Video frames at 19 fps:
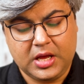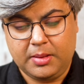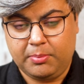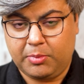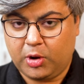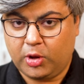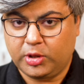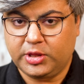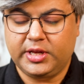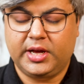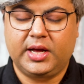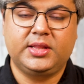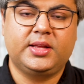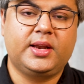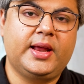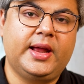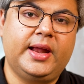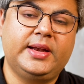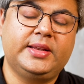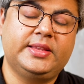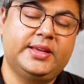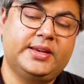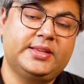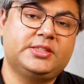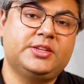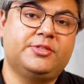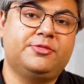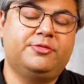But on the other hand, there
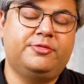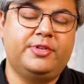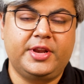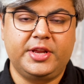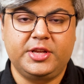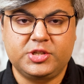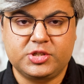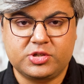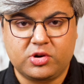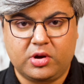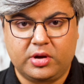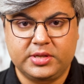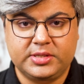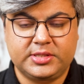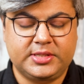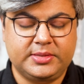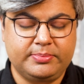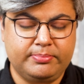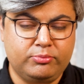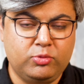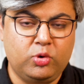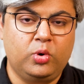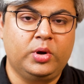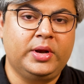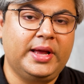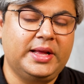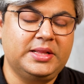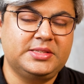is a very strong
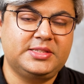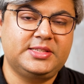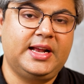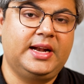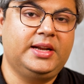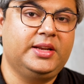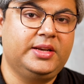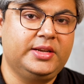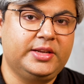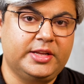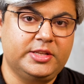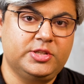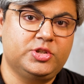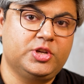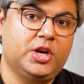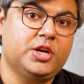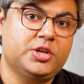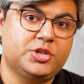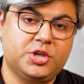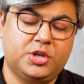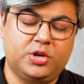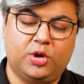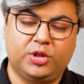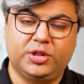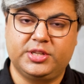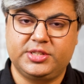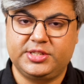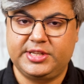Moon and Saturn conjunction
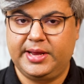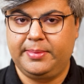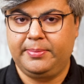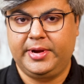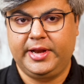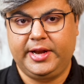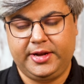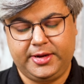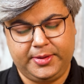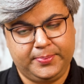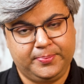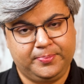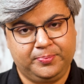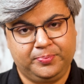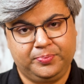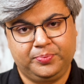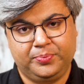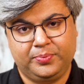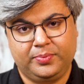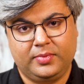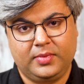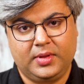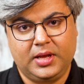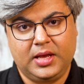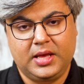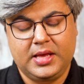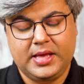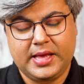on the same date.
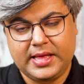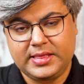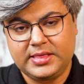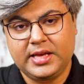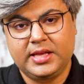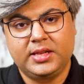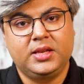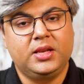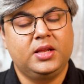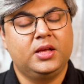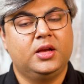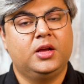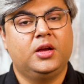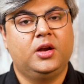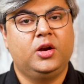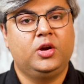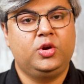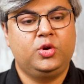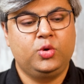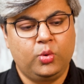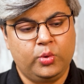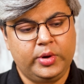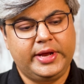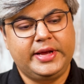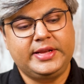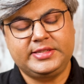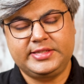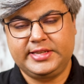And then 2
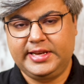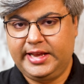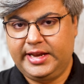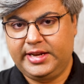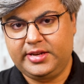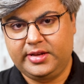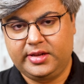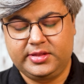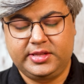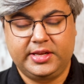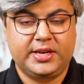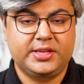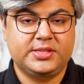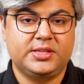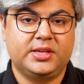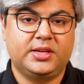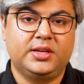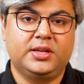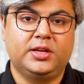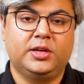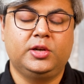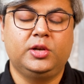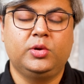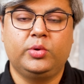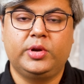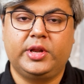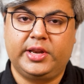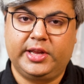days later, there is a
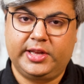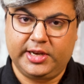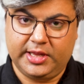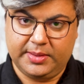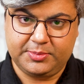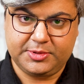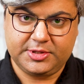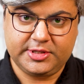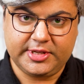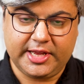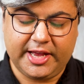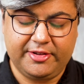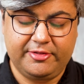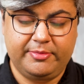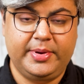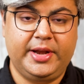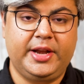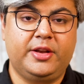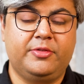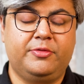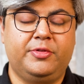lunar eclipse. I have made a